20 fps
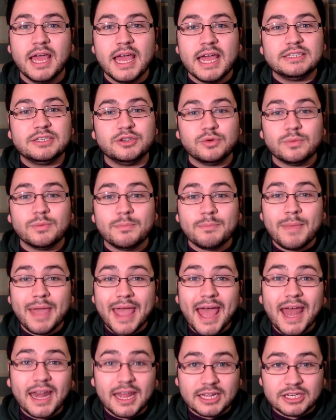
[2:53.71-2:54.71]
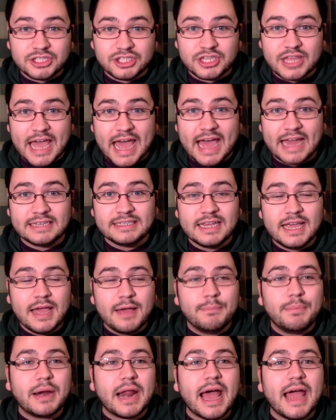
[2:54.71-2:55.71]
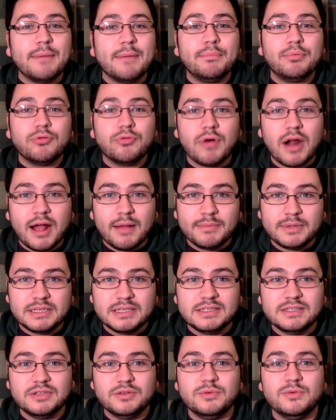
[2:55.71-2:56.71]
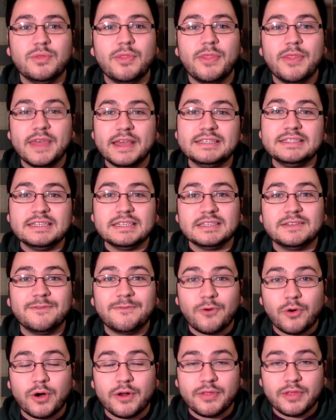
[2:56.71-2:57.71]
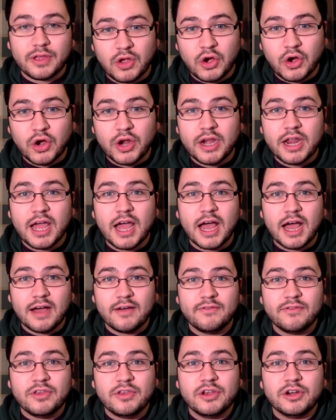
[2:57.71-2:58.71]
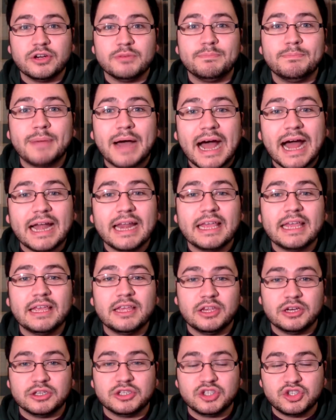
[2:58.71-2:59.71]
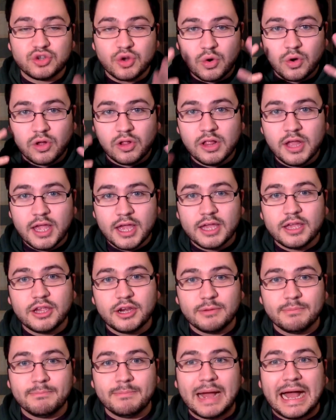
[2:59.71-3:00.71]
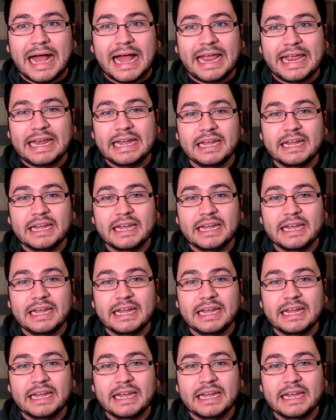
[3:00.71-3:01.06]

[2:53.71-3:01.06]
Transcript: to manage that. But I promise you, this is for the good of your body, your soul, your mind.